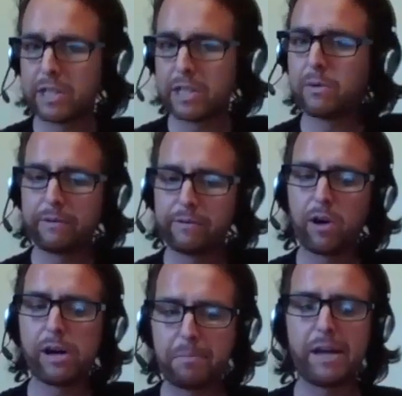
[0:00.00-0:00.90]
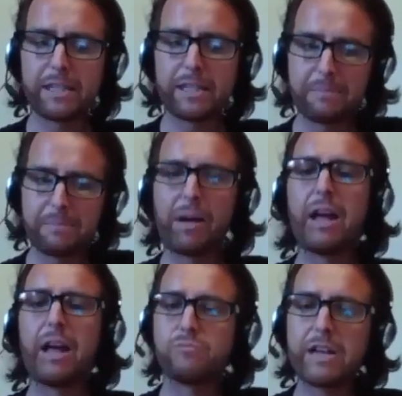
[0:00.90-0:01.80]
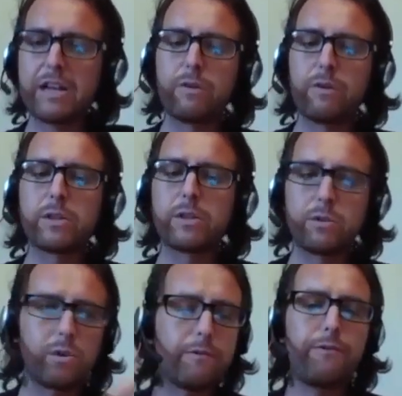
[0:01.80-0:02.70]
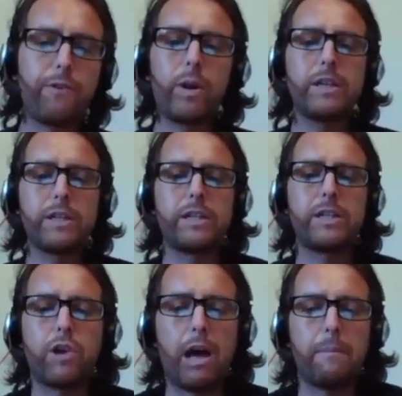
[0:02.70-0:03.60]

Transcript: This is what they've got in place and in plan ready for us. So don't fall into these traps.